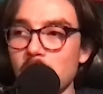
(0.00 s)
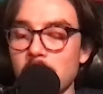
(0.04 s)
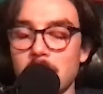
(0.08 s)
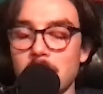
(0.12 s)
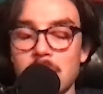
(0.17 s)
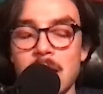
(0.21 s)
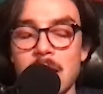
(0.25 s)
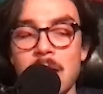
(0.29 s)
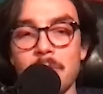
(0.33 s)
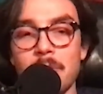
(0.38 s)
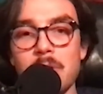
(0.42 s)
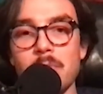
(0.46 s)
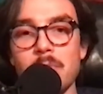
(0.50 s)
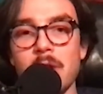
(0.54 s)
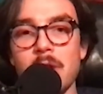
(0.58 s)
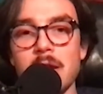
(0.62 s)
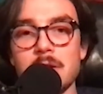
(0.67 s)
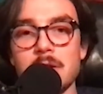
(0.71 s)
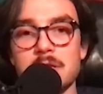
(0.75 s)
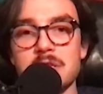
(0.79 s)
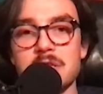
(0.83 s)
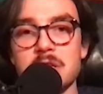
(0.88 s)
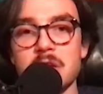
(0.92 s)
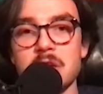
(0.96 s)
And now we wait
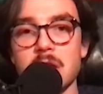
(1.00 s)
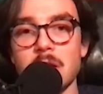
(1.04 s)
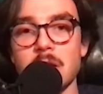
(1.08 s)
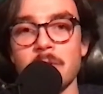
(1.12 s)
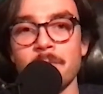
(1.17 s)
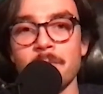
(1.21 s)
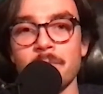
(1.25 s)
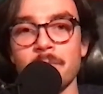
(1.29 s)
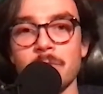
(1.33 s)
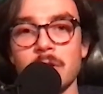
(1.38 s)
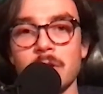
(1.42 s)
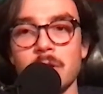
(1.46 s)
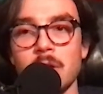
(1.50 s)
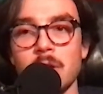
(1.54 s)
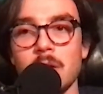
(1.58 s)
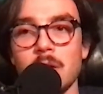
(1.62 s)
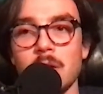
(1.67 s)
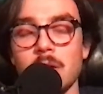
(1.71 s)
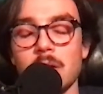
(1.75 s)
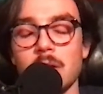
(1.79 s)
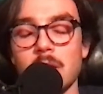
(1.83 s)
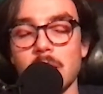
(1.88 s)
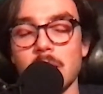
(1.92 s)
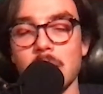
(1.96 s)
and see.
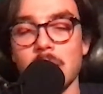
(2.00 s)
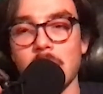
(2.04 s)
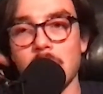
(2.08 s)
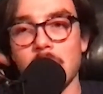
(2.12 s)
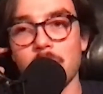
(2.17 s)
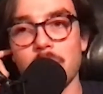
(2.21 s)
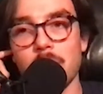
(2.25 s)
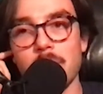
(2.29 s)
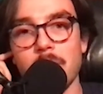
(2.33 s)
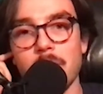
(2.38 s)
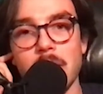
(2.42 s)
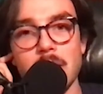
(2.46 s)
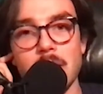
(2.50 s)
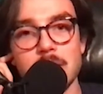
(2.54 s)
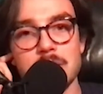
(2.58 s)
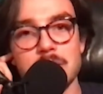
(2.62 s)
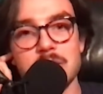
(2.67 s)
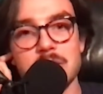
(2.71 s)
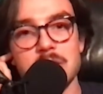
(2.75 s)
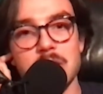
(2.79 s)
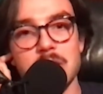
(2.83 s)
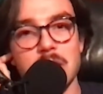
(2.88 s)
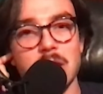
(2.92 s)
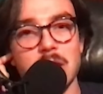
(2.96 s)
And we wait and
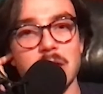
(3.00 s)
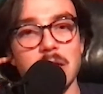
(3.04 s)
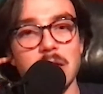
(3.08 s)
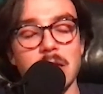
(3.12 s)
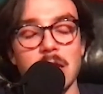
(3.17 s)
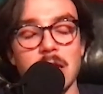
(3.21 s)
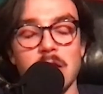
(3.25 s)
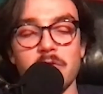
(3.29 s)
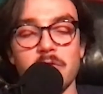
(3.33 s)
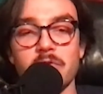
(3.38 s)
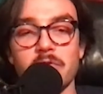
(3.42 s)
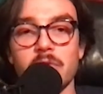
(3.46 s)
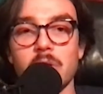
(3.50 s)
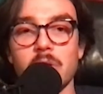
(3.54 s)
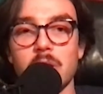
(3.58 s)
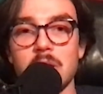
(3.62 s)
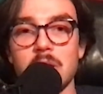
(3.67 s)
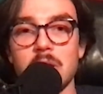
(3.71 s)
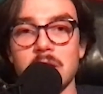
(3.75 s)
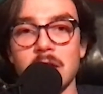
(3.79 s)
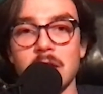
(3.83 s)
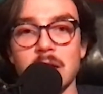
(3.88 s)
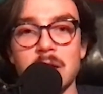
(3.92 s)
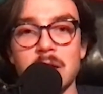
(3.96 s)
see if
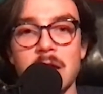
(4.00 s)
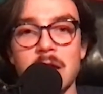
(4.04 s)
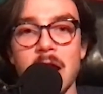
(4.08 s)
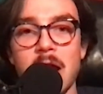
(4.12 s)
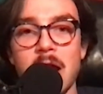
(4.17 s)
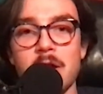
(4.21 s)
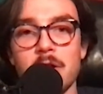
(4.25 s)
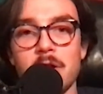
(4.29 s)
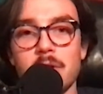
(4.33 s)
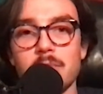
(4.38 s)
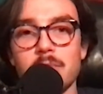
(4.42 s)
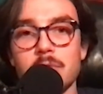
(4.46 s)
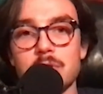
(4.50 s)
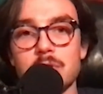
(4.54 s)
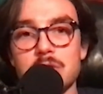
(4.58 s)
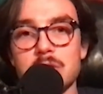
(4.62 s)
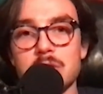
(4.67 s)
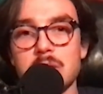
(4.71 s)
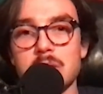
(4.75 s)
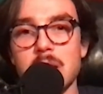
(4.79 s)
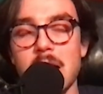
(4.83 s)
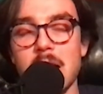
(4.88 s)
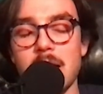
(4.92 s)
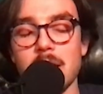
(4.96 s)
Nick Neidert will
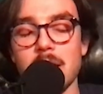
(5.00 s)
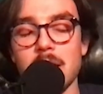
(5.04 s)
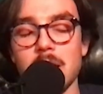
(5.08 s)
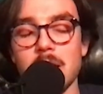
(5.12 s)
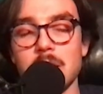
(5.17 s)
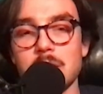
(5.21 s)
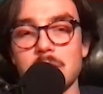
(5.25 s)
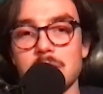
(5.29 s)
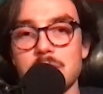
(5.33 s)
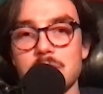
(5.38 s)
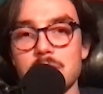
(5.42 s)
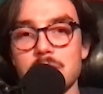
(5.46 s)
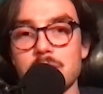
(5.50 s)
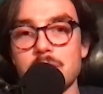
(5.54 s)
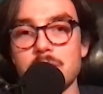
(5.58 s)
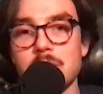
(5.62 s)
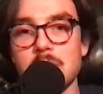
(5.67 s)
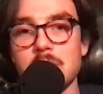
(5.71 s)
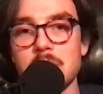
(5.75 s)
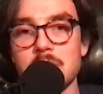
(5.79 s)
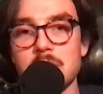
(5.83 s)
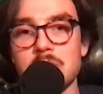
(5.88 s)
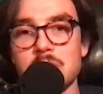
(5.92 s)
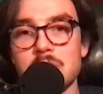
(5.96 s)
slot into
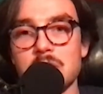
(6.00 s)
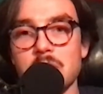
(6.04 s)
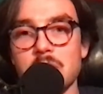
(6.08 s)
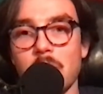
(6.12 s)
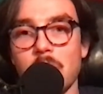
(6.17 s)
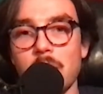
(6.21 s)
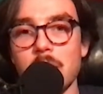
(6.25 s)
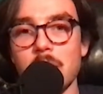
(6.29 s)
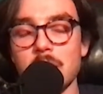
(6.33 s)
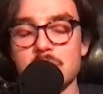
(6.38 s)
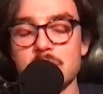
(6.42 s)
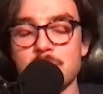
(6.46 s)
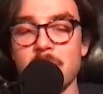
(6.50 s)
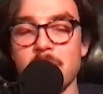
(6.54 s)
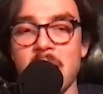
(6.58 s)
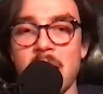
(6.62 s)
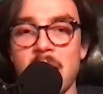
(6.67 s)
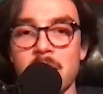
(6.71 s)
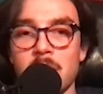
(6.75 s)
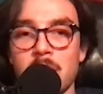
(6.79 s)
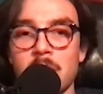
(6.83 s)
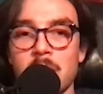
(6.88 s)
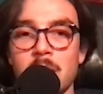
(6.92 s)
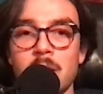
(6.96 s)
the starting
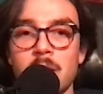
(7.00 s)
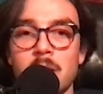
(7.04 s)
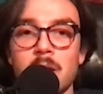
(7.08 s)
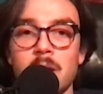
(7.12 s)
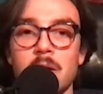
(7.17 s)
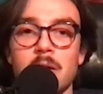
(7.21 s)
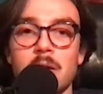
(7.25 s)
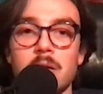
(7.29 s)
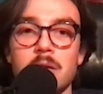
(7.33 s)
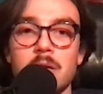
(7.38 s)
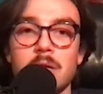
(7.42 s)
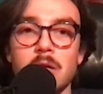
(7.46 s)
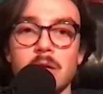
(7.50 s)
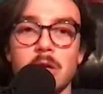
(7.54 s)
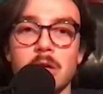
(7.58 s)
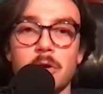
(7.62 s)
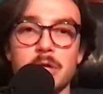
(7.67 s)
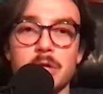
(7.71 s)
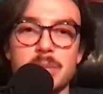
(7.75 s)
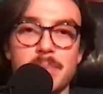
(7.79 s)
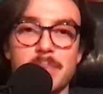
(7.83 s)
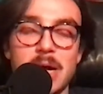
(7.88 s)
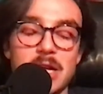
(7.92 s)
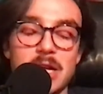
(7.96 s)
spot. You know,
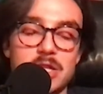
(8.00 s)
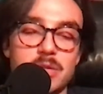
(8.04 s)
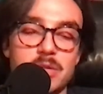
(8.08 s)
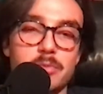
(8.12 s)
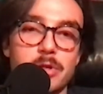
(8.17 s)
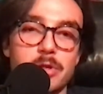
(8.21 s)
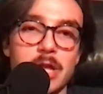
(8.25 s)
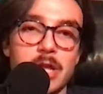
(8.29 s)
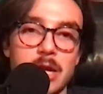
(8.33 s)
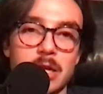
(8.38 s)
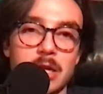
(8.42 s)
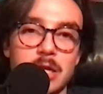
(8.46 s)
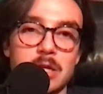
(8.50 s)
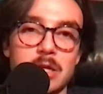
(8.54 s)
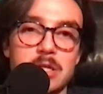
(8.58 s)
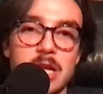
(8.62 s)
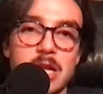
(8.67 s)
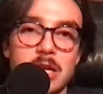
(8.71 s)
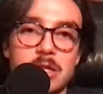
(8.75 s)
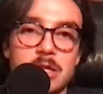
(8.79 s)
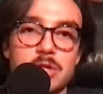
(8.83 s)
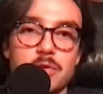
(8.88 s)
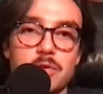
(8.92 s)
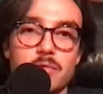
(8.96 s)
it's possible that he
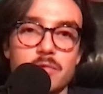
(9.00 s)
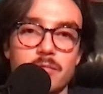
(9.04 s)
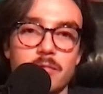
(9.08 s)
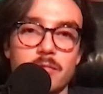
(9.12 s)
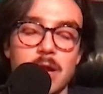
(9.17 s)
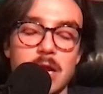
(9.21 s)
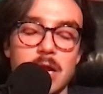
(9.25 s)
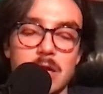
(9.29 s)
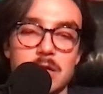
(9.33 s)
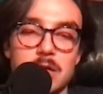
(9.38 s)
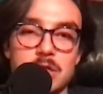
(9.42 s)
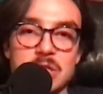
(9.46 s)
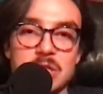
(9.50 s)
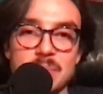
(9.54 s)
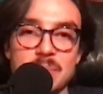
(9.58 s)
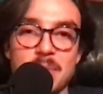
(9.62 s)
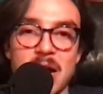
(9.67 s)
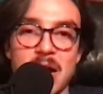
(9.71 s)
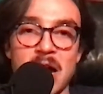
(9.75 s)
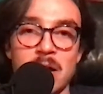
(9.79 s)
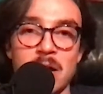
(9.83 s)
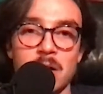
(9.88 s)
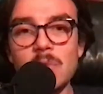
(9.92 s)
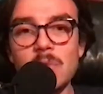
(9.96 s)
takes Urena's
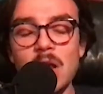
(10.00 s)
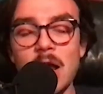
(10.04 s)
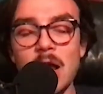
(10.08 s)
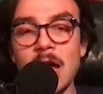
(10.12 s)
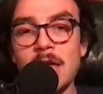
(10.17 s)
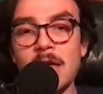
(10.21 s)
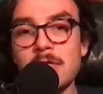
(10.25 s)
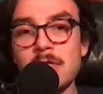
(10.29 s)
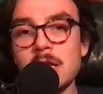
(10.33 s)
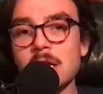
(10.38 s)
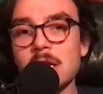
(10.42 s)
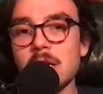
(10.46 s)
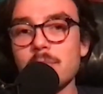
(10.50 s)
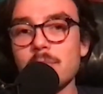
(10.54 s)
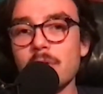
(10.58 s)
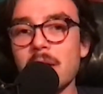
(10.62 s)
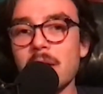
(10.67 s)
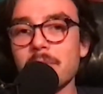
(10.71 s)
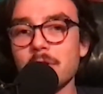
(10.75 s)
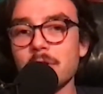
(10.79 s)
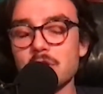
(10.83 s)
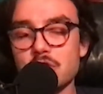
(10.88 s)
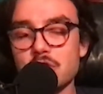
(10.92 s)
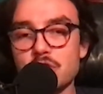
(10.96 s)
spot. I think he
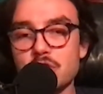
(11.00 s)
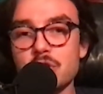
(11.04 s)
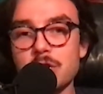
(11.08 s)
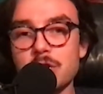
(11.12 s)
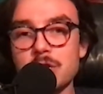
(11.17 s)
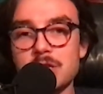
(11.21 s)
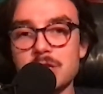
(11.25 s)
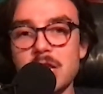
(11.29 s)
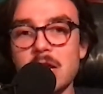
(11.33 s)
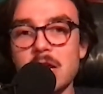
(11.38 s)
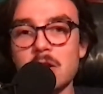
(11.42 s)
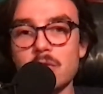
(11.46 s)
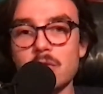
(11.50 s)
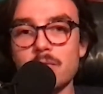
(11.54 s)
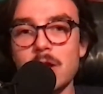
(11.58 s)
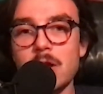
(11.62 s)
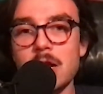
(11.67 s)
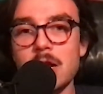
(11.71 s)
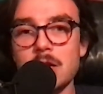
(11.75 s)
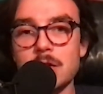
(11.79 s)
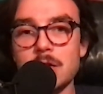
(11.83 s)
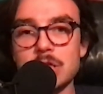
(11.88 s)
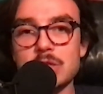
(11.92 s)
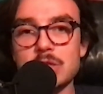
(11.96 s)
probably should take
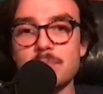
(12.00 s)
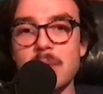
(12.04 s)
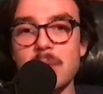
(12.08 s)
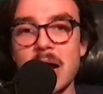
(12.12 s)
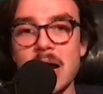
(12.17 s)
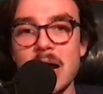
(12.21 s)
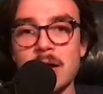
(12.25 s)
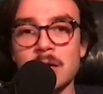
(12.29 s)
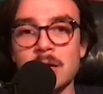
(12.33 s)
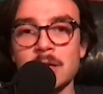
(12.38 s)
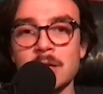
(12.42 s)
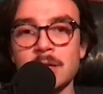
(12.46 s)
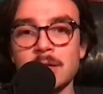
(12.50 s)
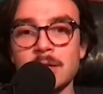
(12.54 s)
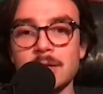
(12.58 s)
Urena's spot.